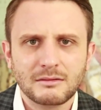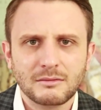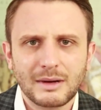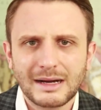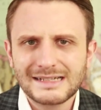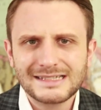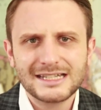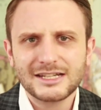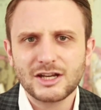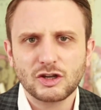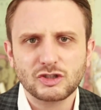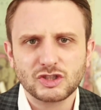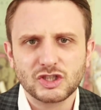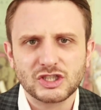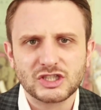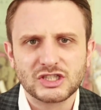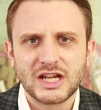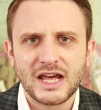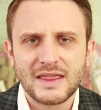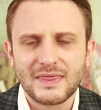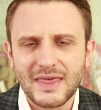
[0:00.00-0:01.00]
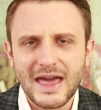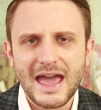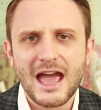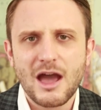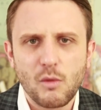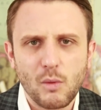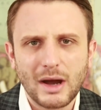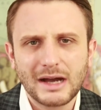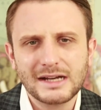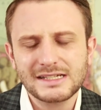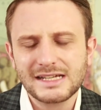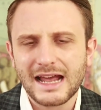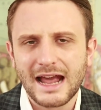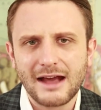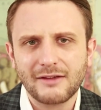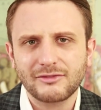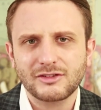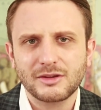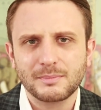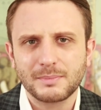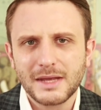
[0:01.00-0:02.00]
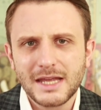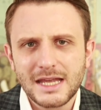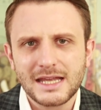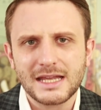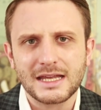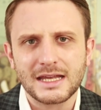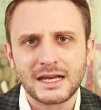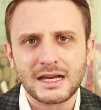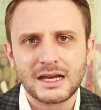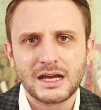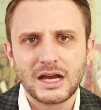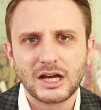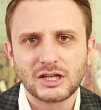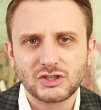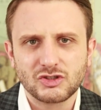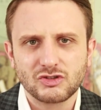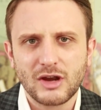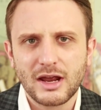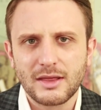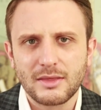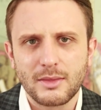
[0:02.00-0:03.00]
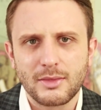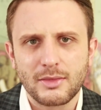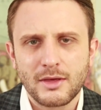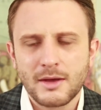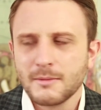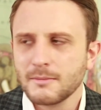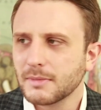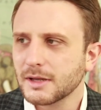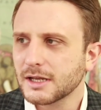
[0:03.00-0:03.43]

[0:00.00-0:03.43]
Why is it not just there? Why does it have to be a strength?